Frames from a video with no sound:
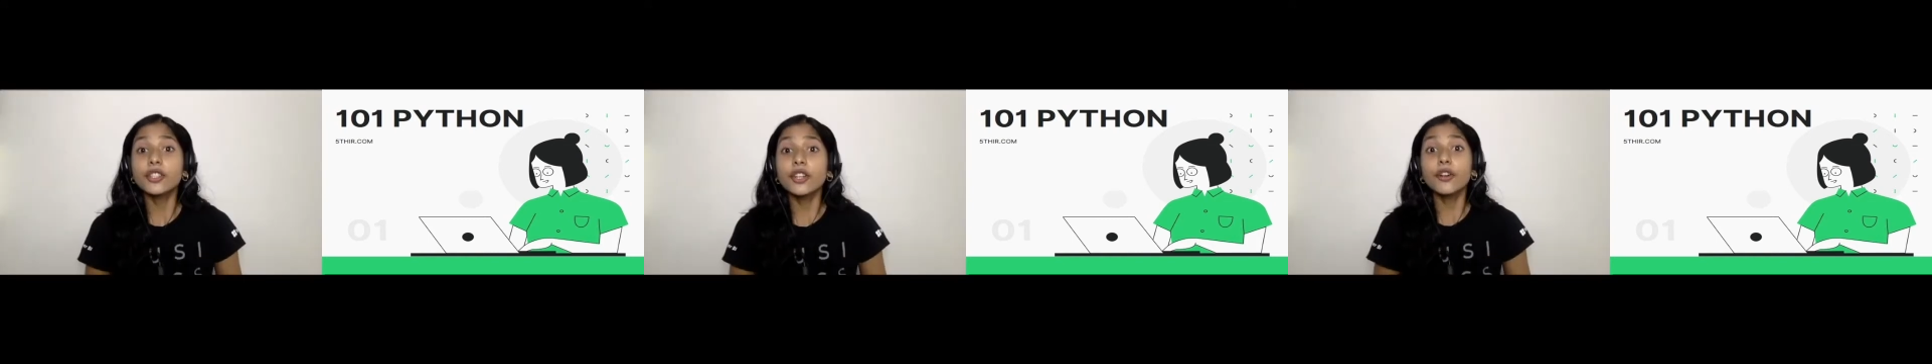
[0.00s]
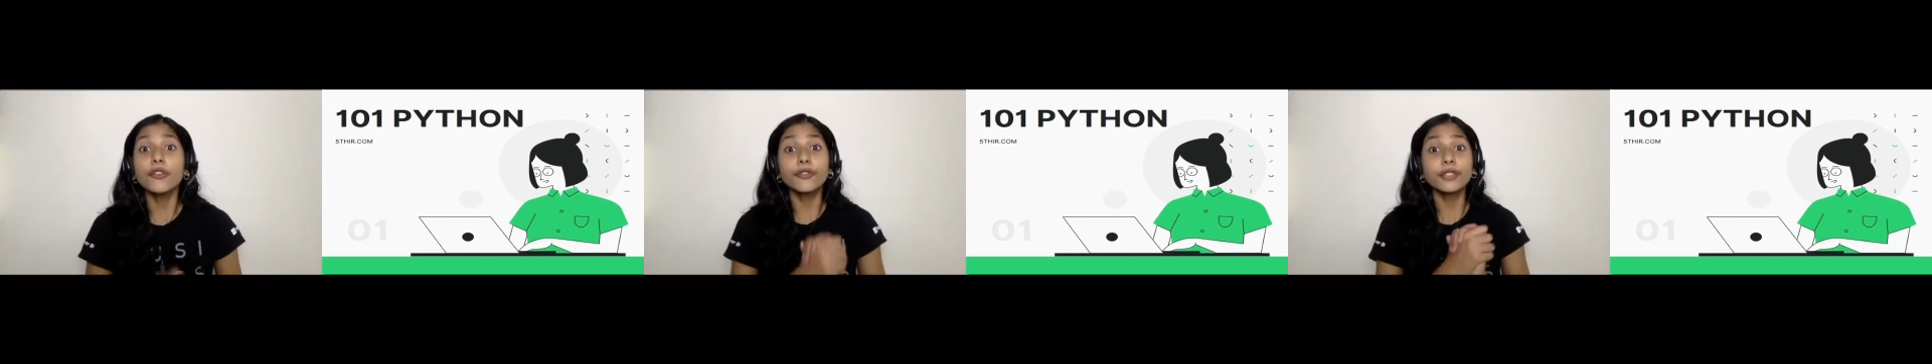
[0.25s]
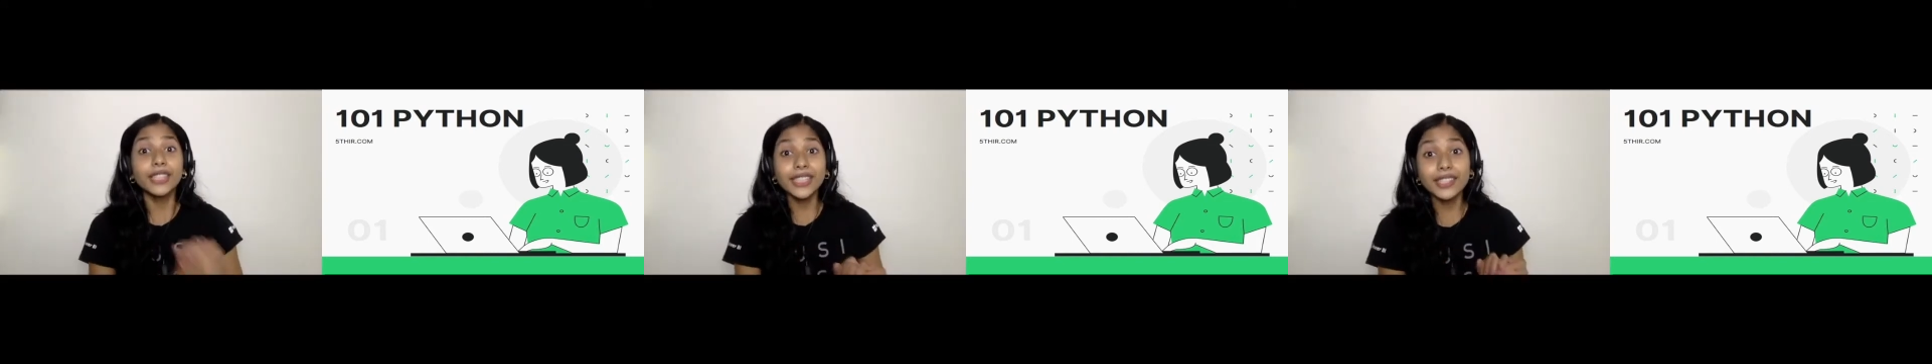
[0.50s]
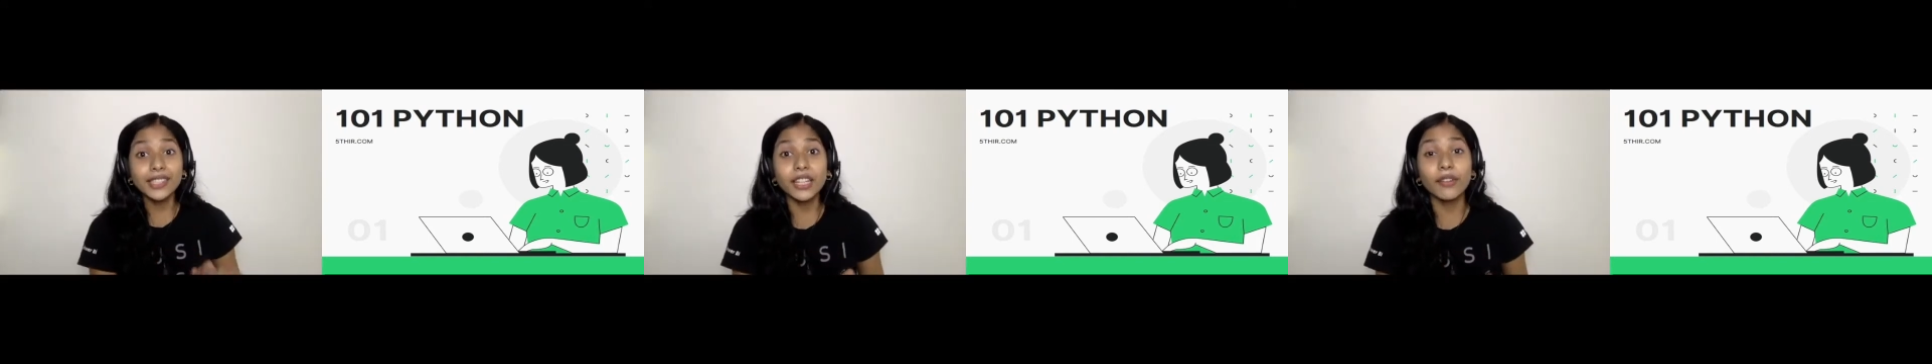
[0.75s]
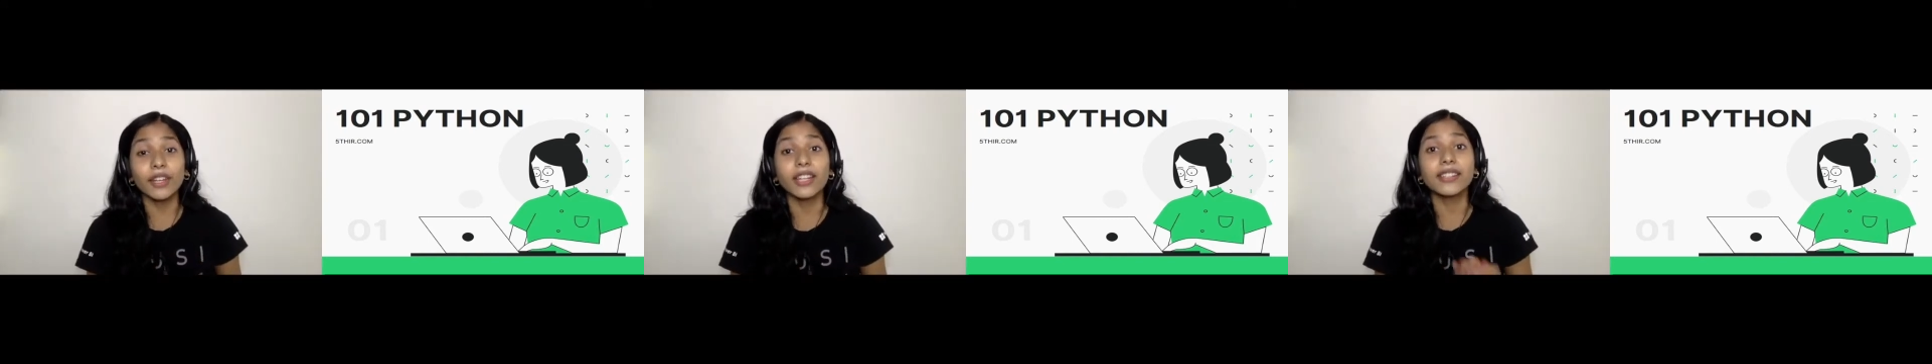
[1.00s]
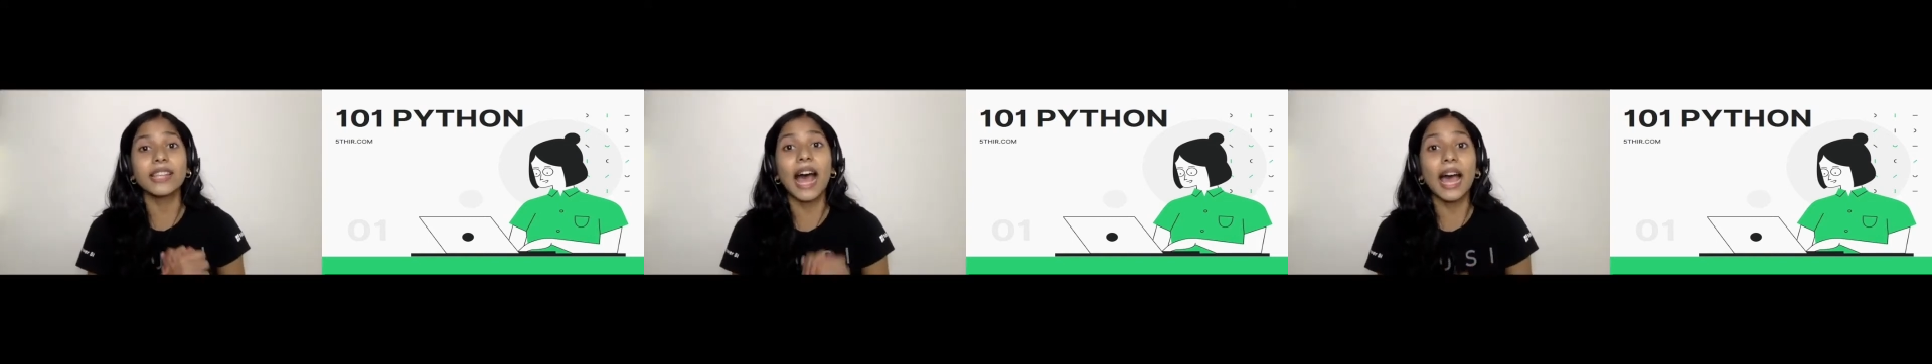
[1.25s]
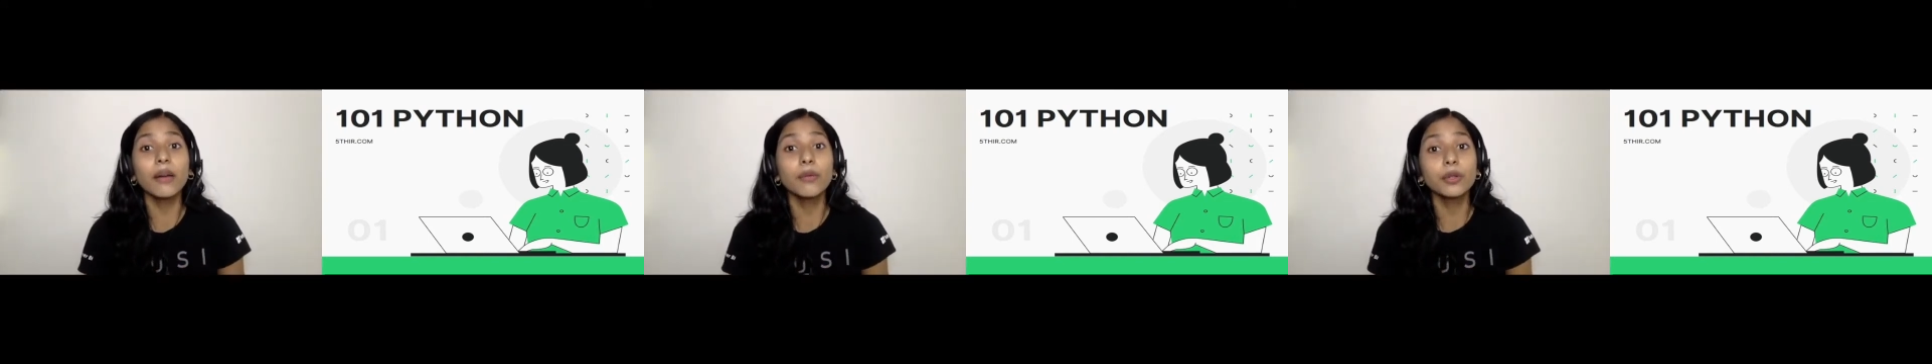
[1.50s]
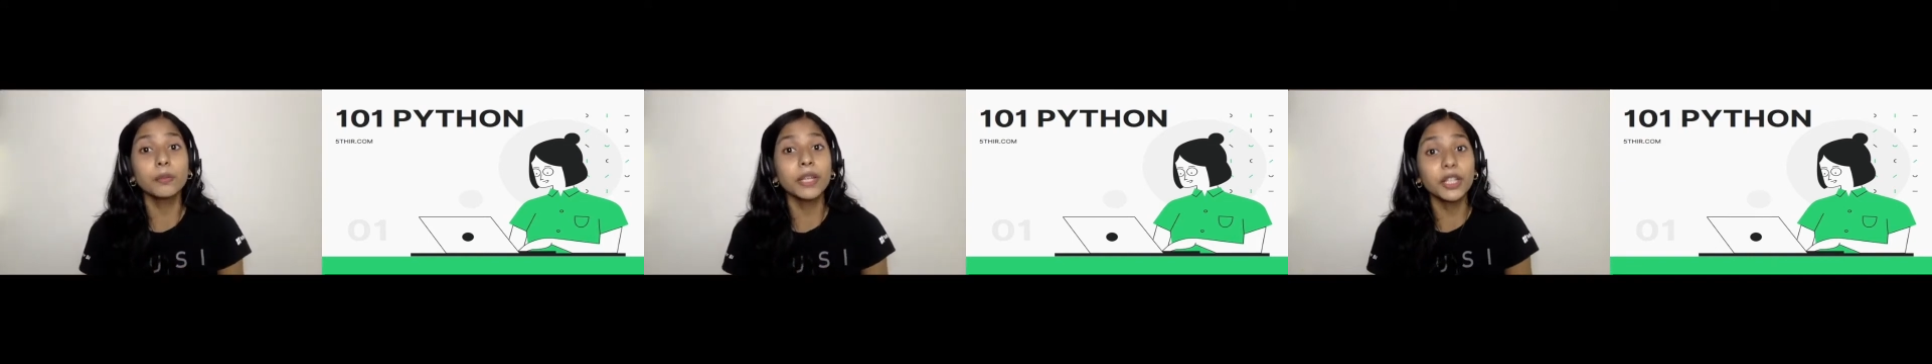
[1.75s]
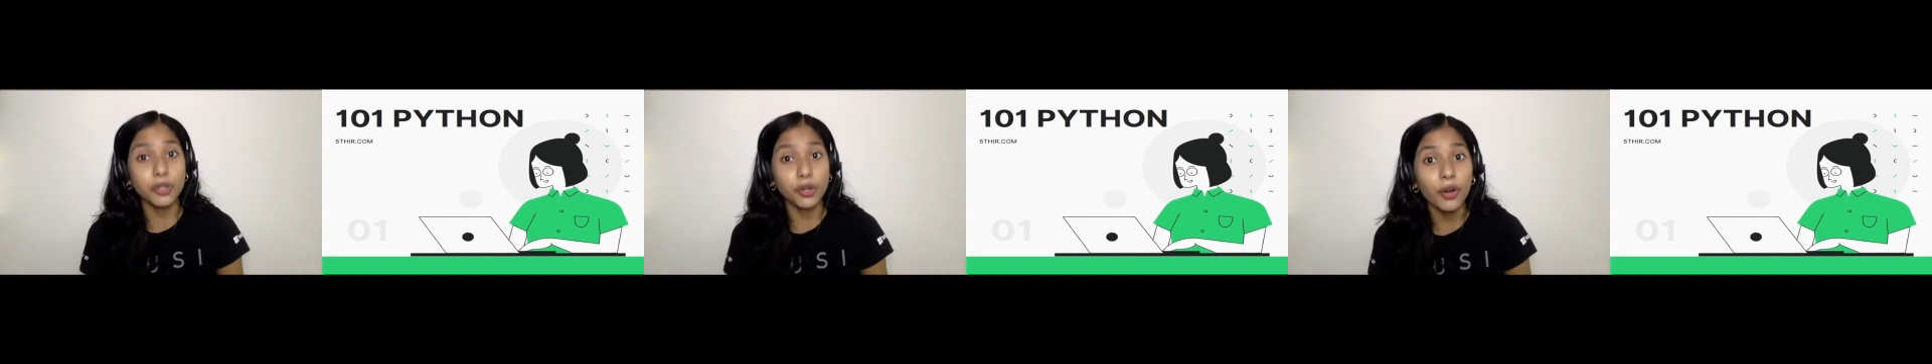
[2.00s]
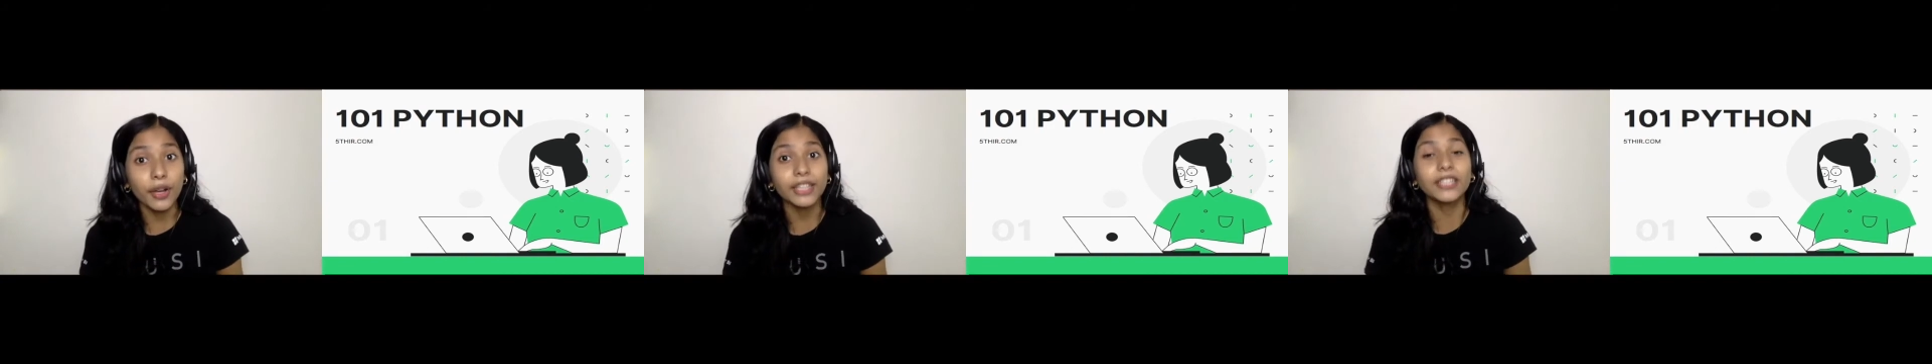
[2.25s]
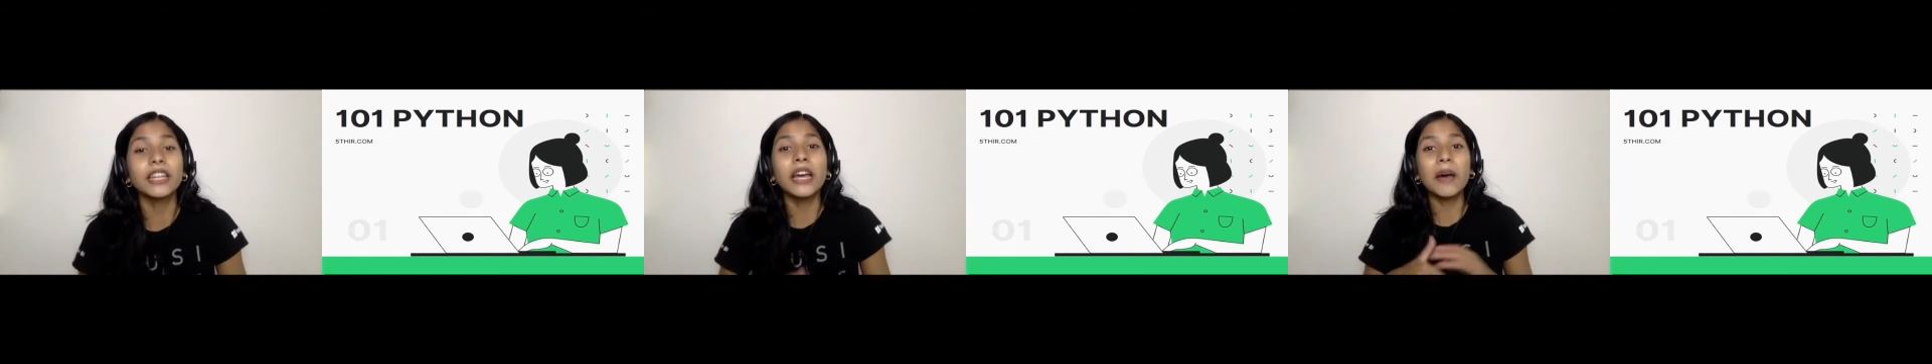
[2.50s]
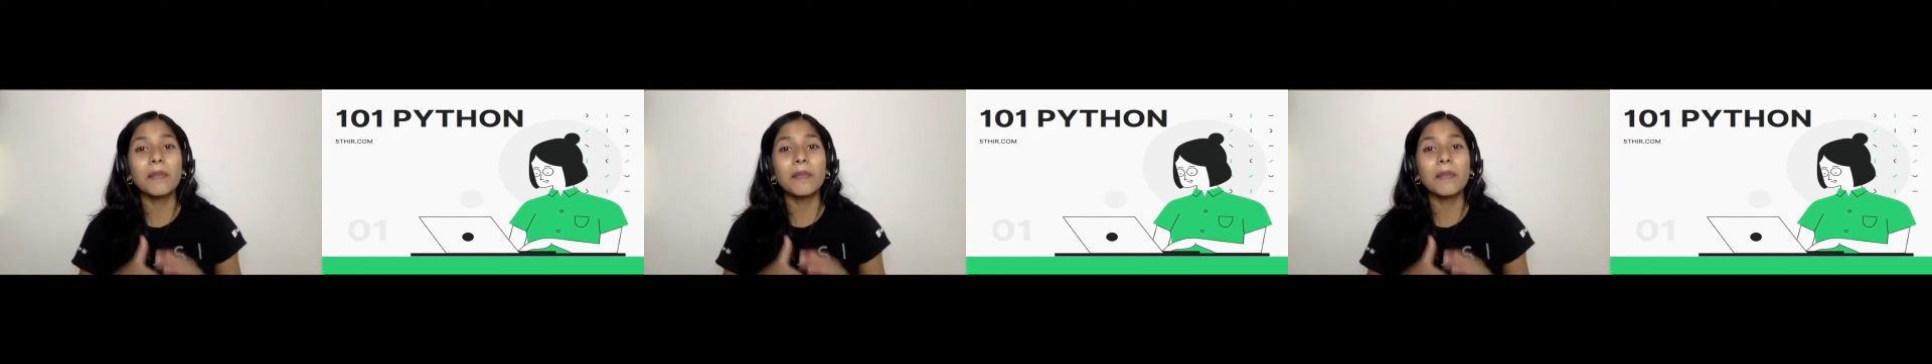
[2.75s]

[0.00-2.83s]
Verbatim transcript: So for this series, I would be joined